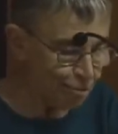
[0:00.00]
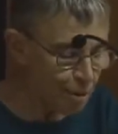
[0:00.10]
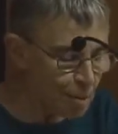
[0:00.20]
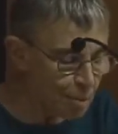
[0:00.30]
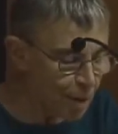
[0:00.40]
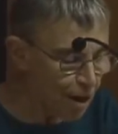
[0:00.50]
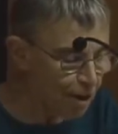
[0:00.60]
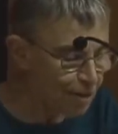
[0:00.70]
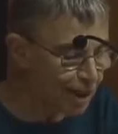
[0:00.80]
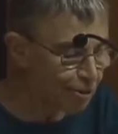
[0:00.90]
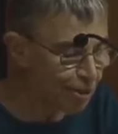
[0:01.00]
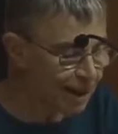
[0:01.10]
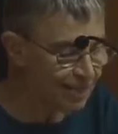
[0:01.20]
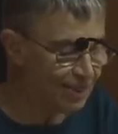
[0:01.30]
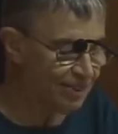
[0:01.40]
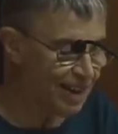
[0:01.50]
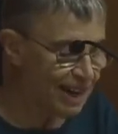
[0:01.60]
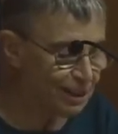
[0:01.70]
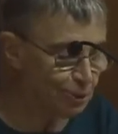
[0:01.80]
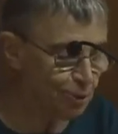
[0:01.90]
From the bar, they crane their
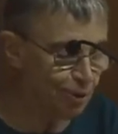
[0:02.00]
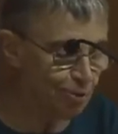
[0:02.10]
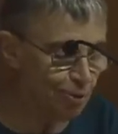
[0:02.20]
necks toward the